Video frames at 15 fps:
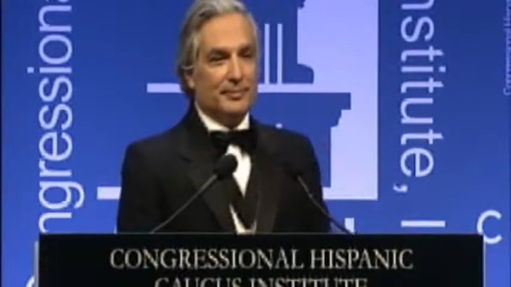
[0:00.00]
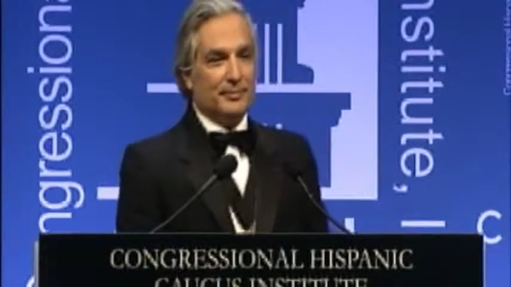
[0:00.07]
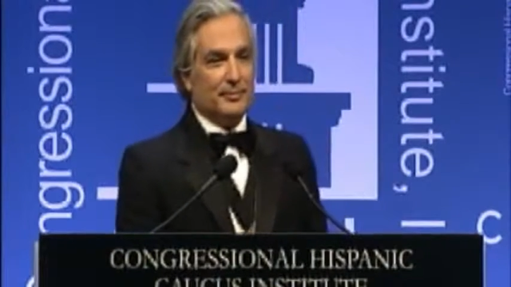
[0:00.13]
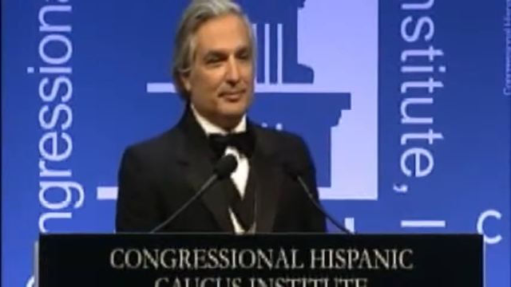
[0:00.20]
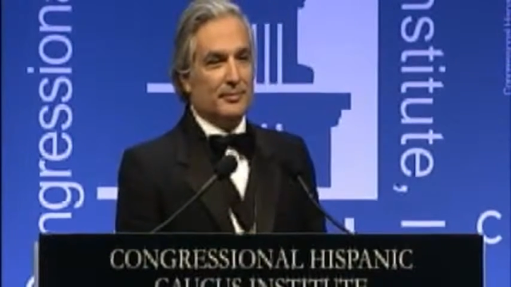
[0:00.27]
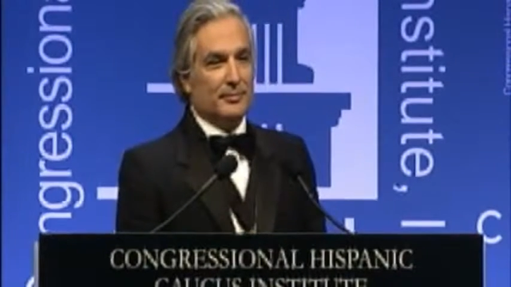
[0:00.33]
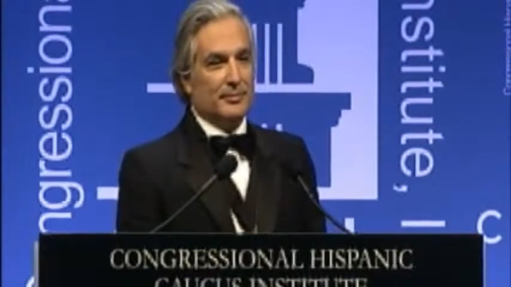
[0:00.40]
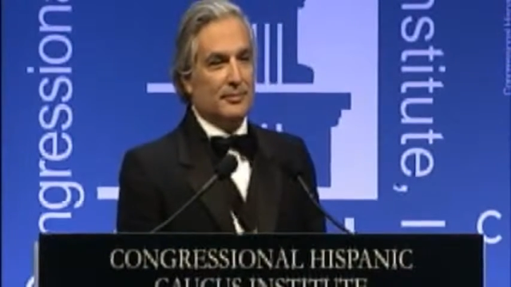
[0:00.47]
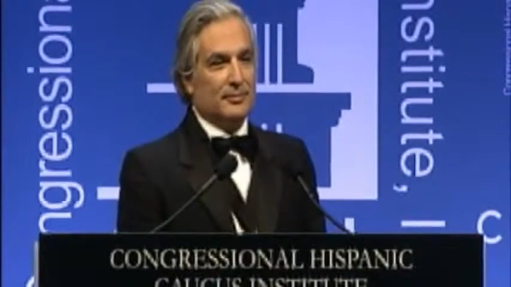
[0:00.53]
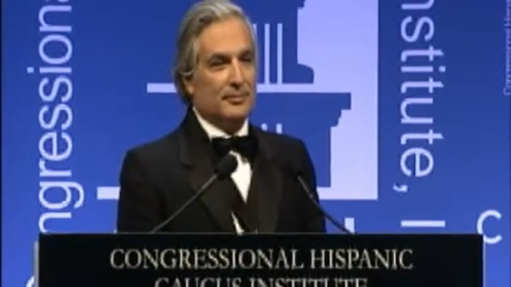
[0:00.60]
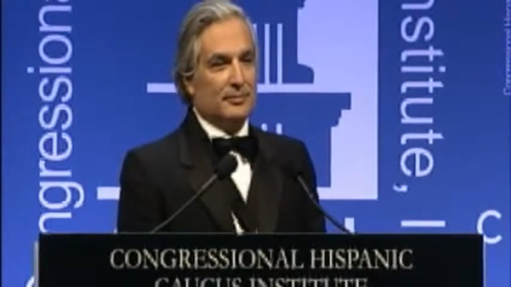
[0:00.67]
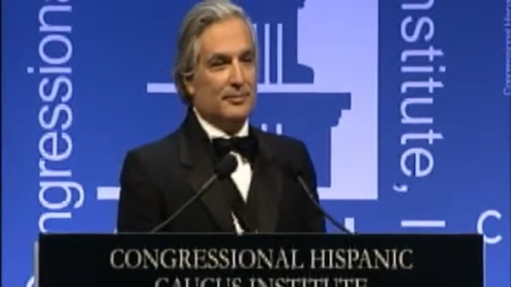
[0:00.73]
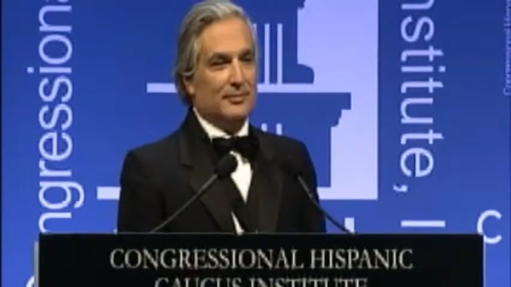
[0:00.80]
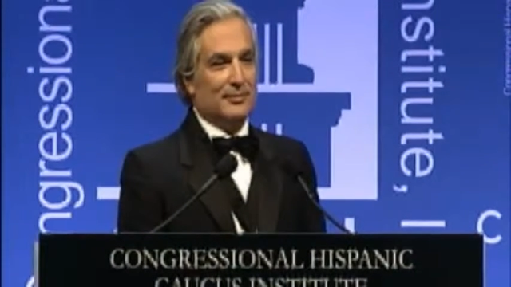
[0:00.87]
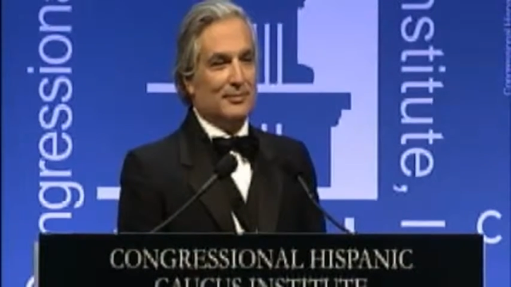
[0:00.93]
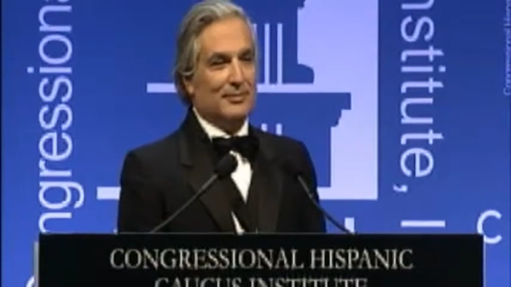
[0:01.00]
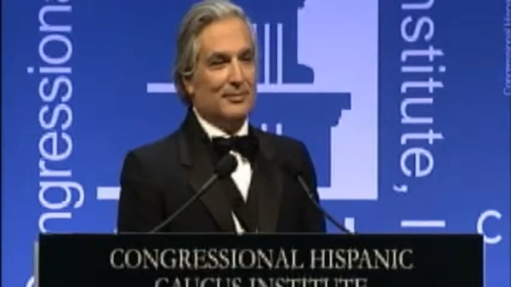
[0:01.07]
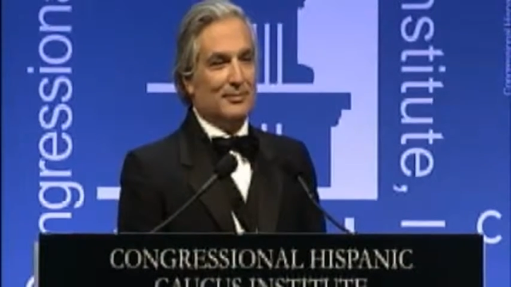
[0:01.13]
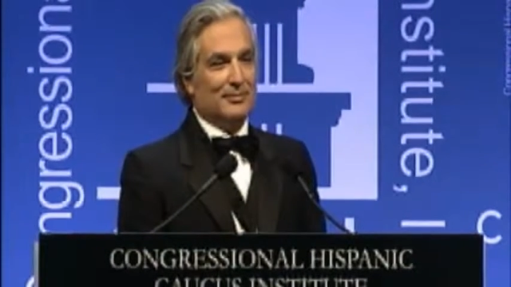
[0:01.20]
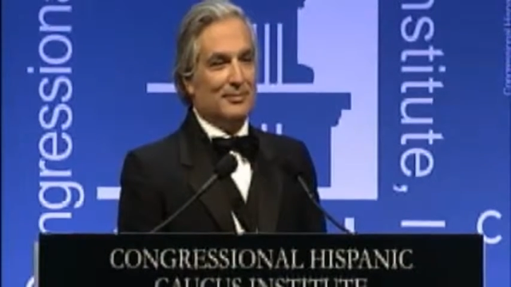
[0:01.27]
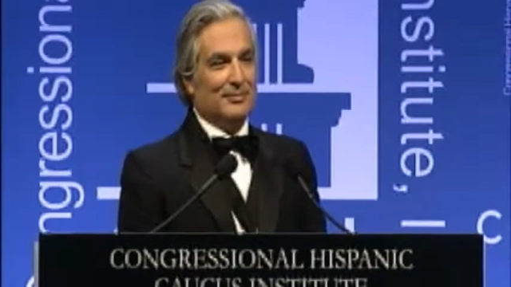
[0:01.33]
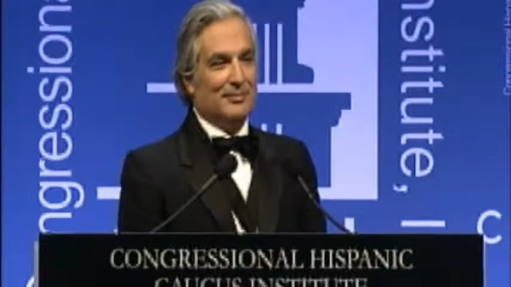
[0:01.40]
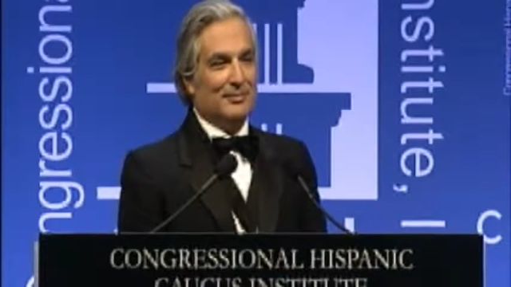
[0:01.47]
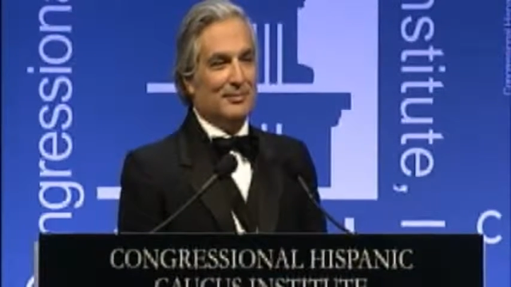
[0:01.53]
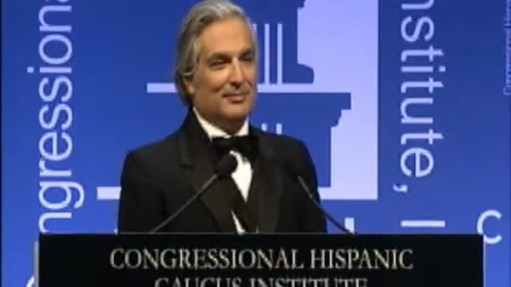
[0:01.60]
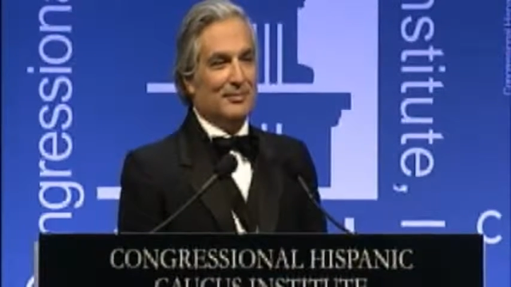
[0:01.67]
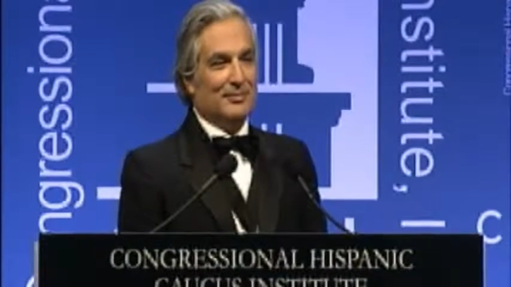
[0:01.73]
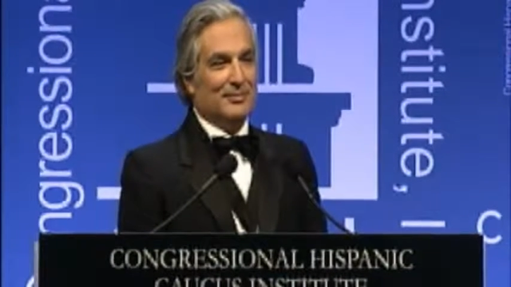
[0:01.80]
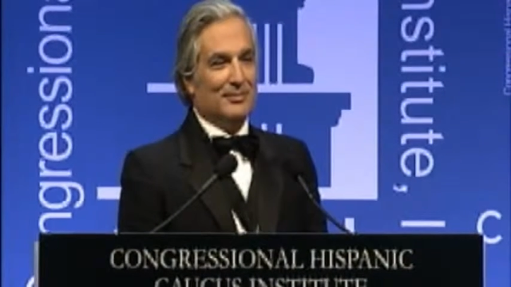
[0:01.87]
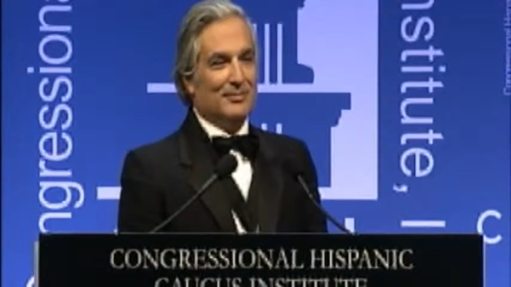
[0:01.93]

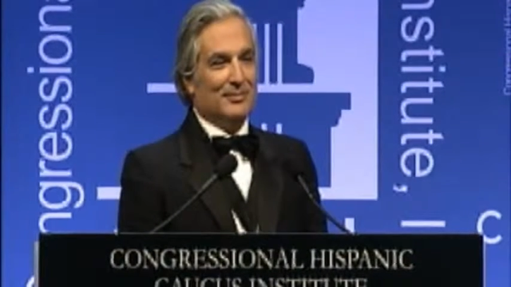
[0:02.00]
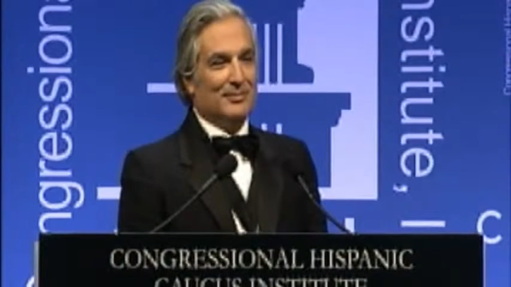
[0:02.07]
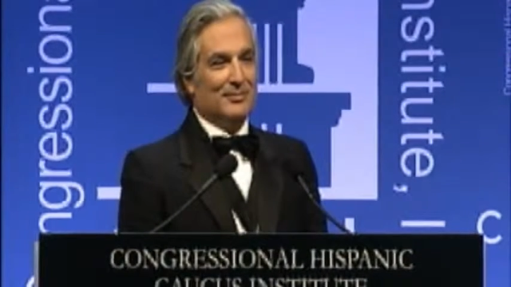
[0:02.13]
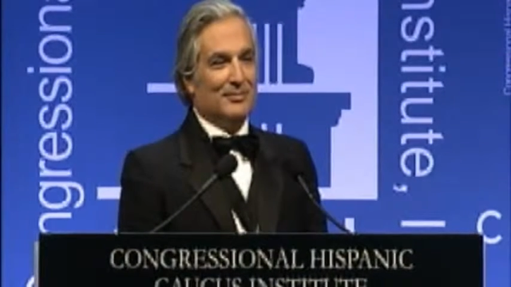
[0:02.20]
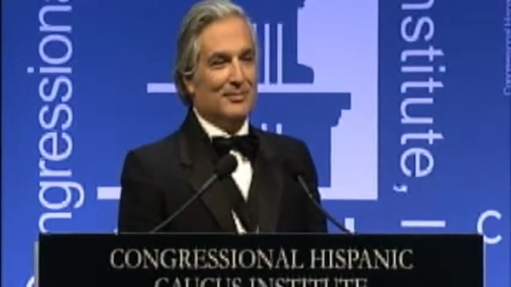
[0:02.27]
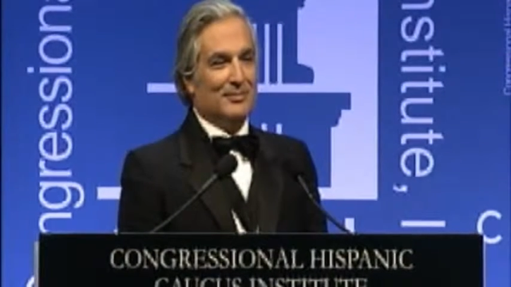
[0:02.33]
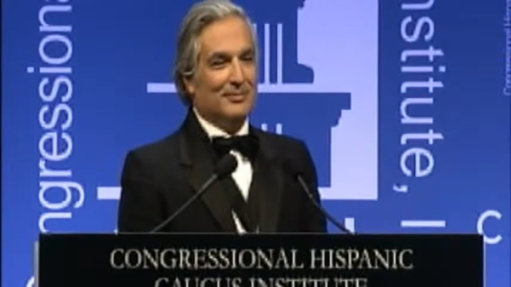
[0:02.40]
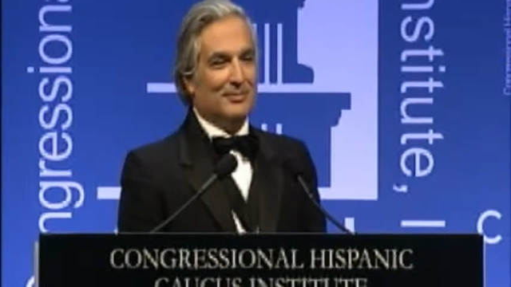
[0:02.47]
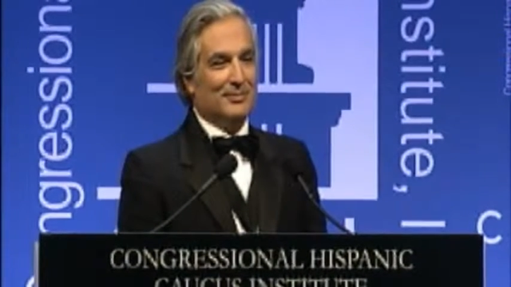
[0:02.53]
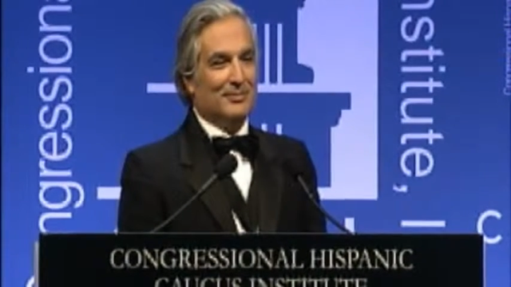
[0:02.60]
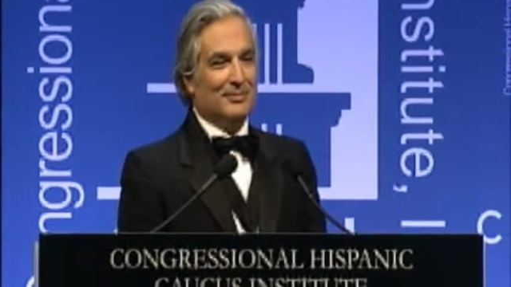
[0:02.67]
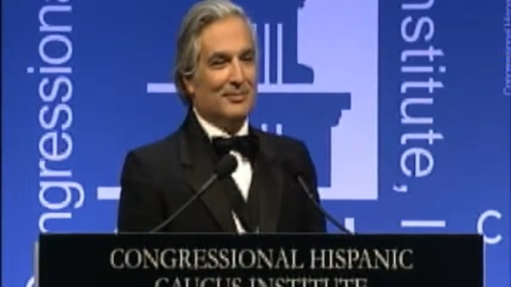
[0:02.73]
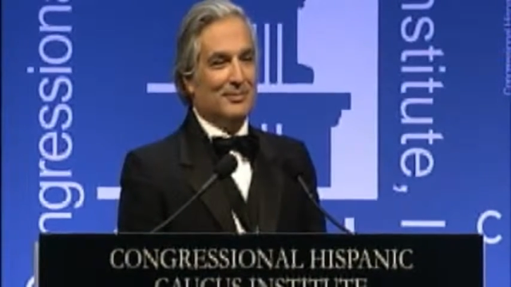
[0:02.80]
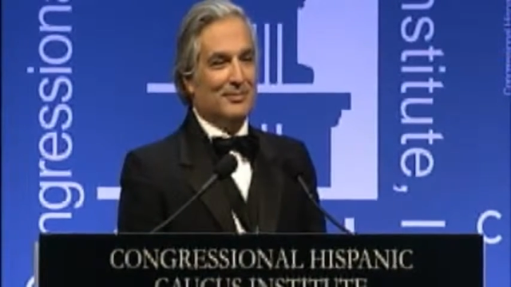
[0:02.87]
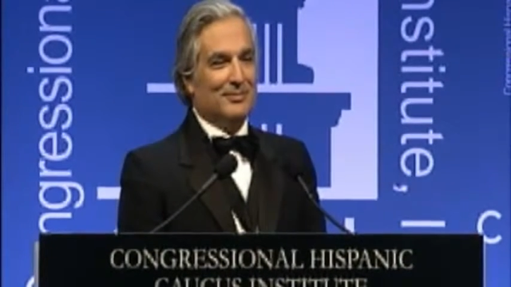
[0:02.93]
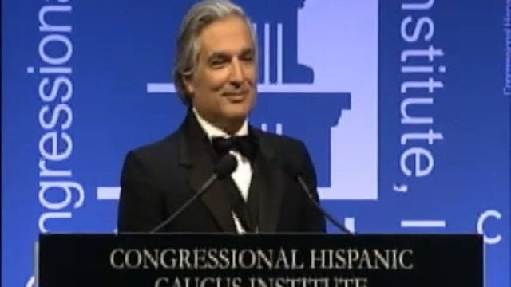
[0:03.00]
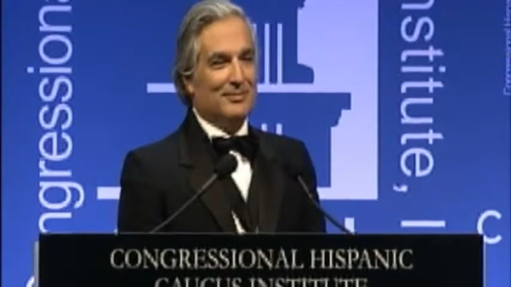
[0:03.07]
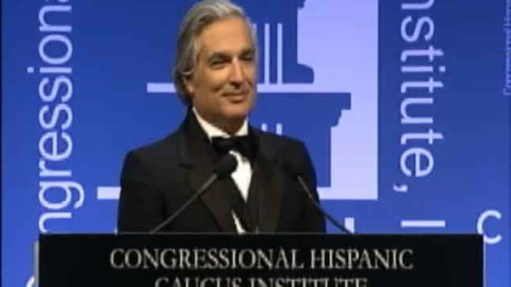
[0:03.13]
No one is speaking in this clip.